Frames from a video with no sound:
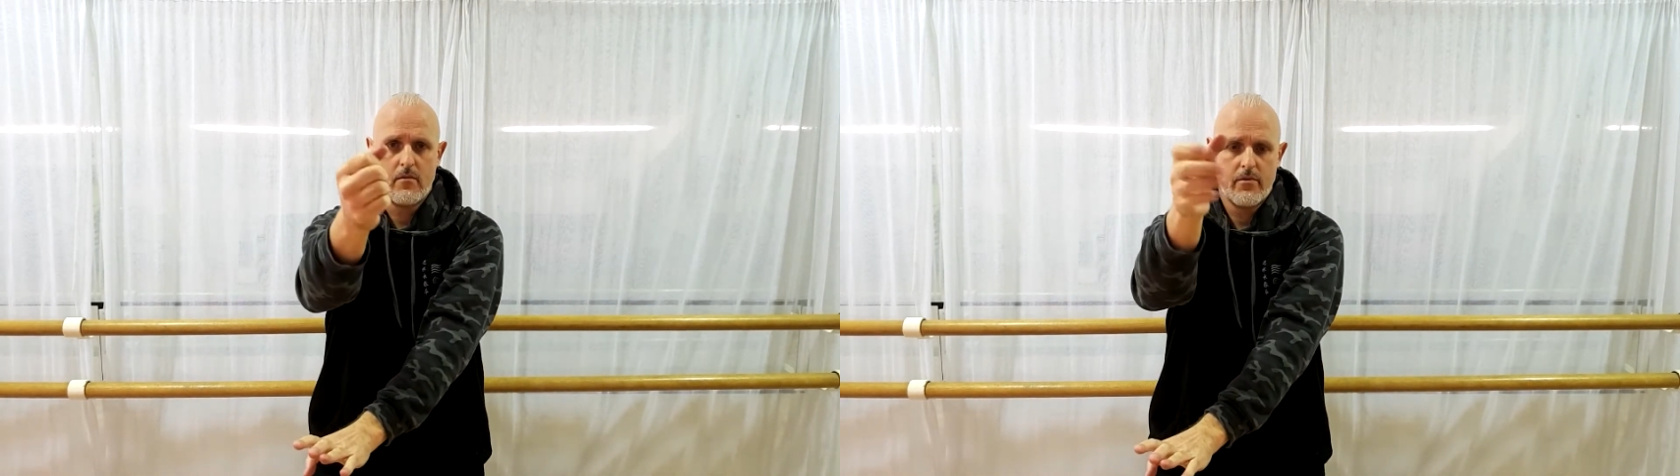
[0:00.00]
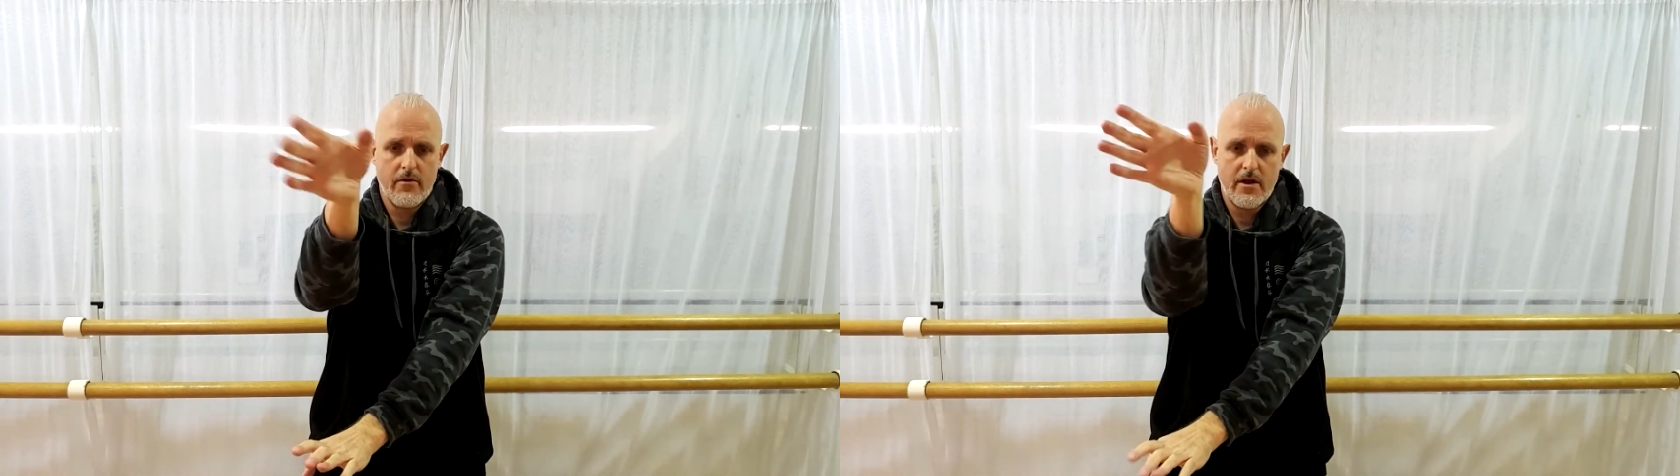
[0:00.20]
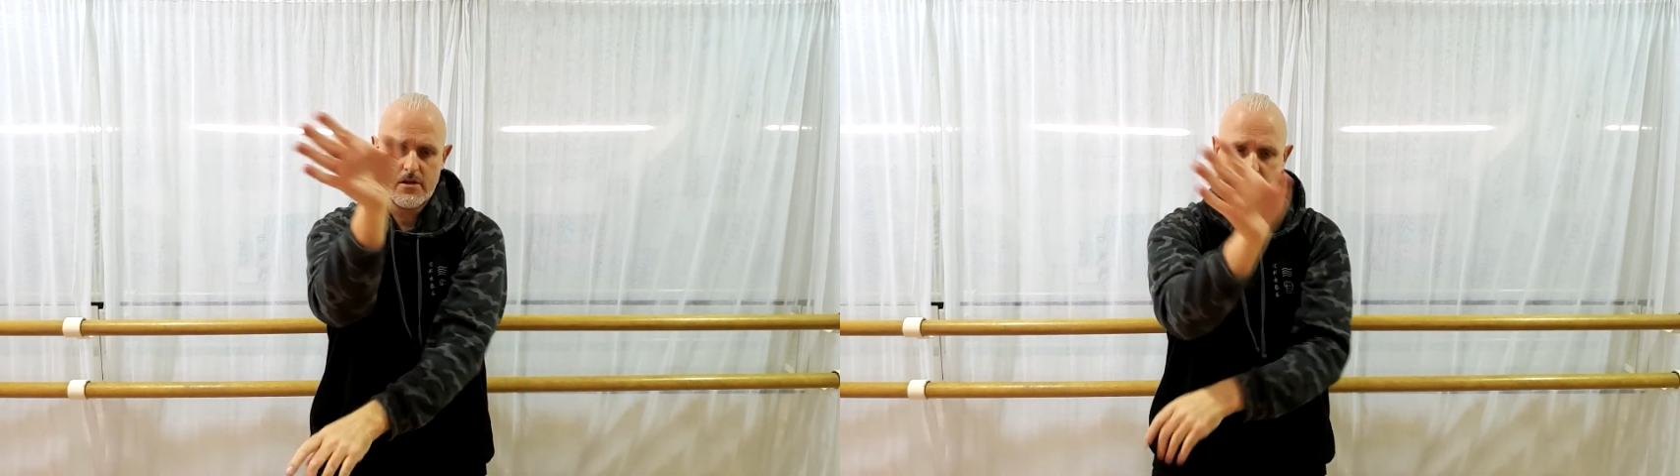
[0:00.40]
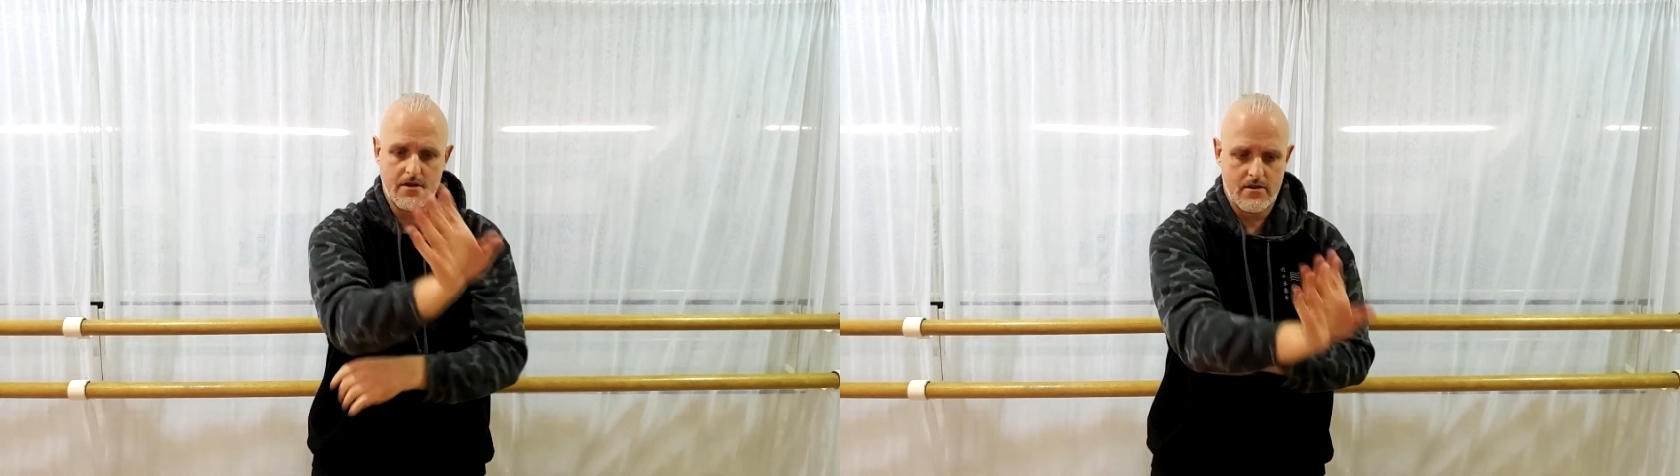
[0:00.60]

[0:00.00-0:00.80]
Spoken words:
and press,